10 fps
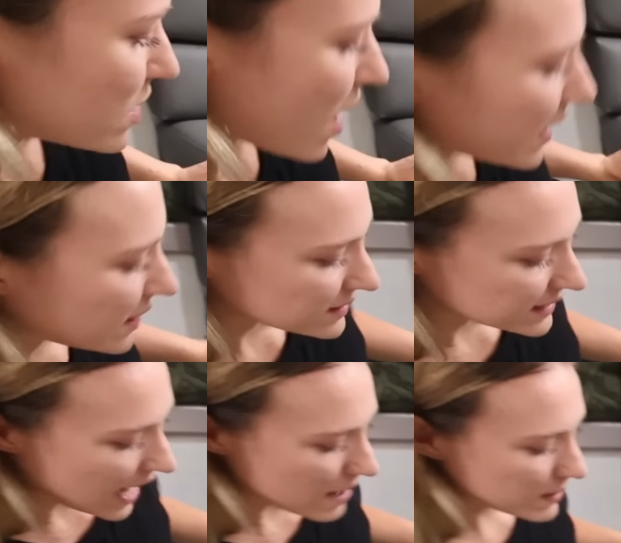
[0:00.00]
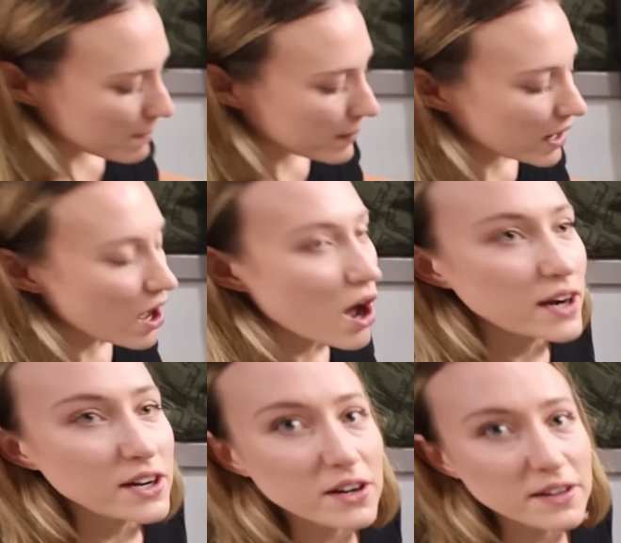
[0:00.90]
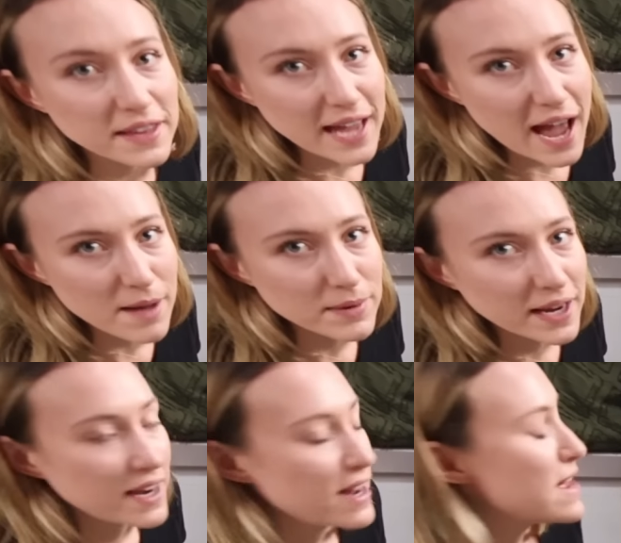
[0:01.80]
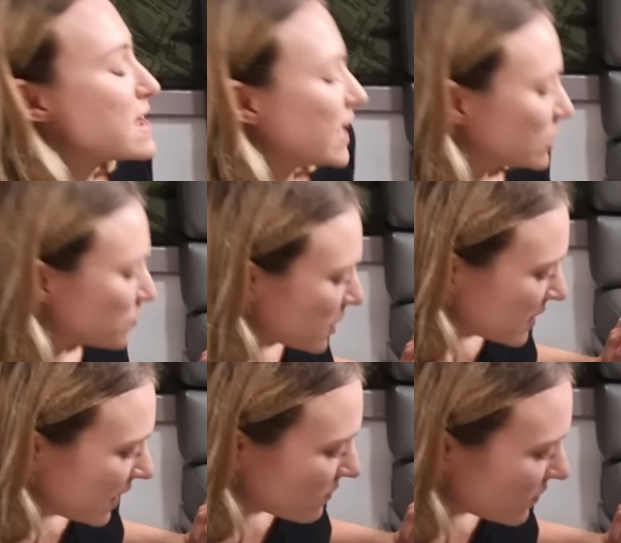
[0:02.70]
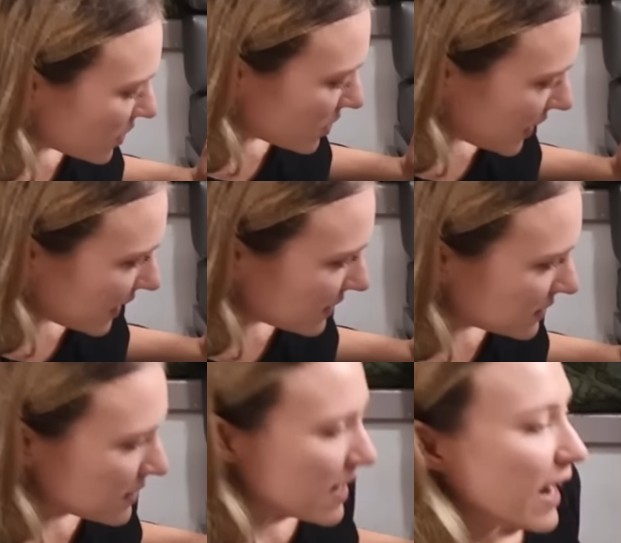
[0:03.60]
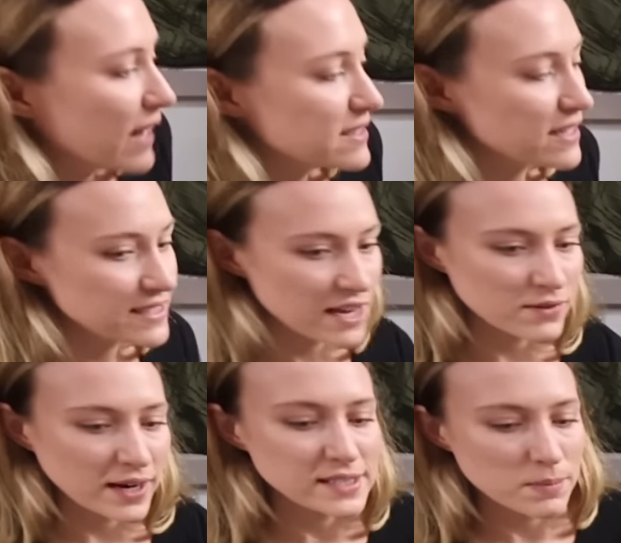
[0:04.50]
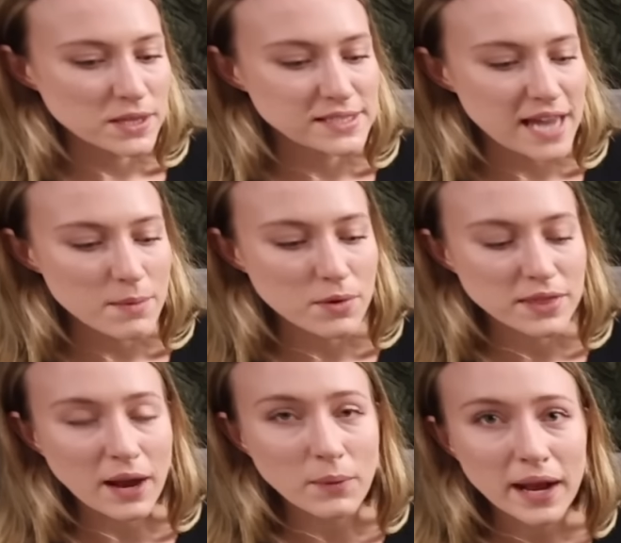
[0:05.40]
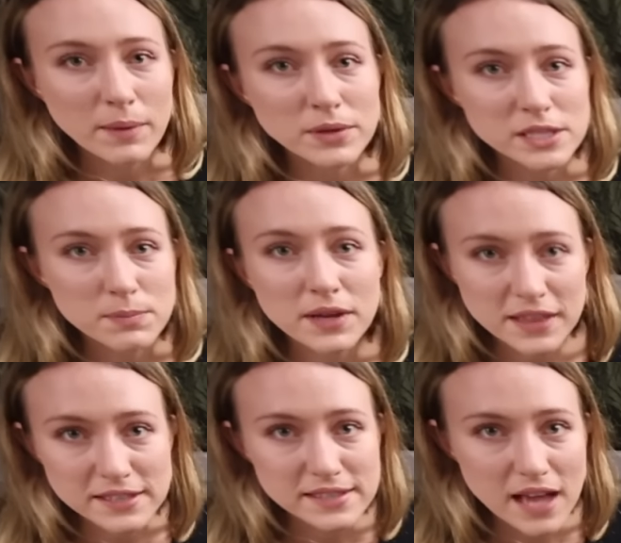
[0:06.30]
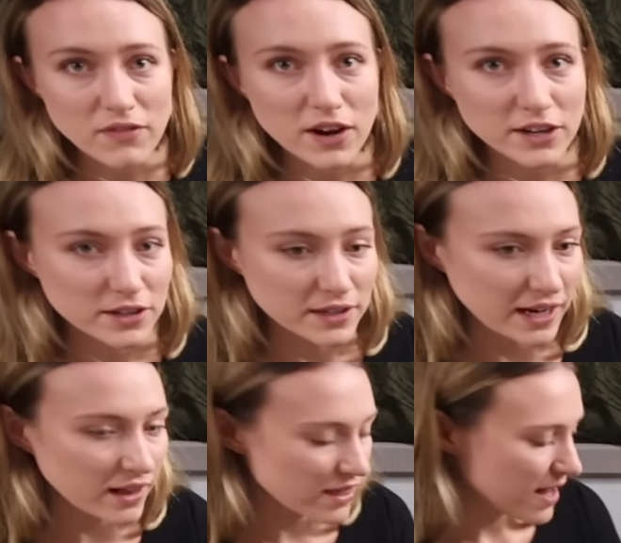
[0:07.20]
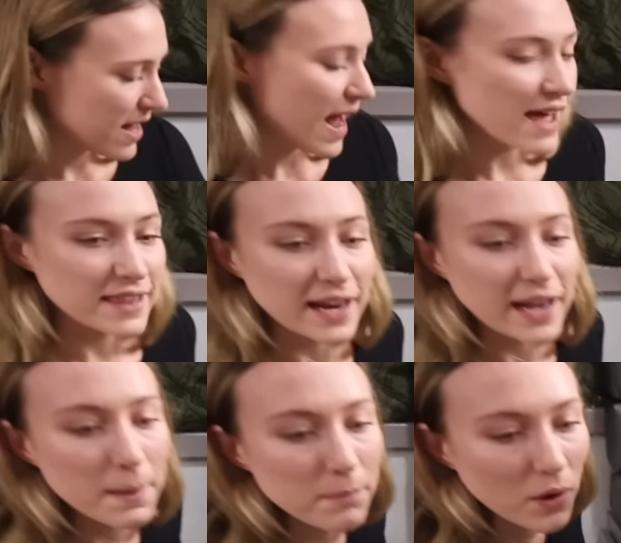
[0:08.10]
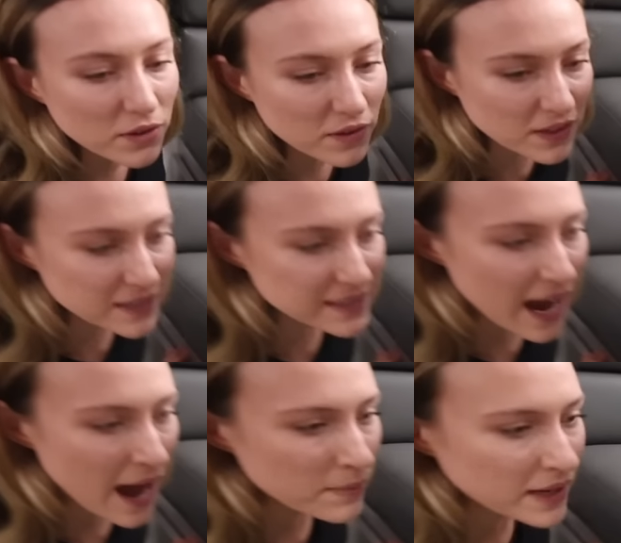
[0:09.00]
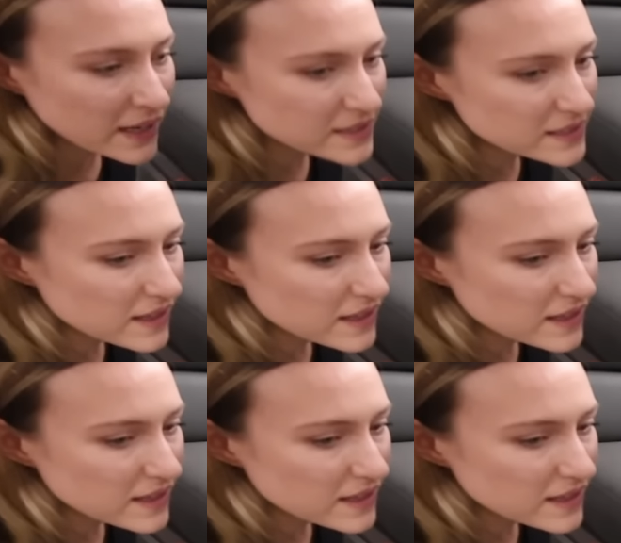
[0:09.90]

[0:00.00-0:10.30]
not in this cabinet, but under the cabinet is where the inverter is. And since they raised up the table, they were able to put this stuff underneath. And then in both of these cabinets,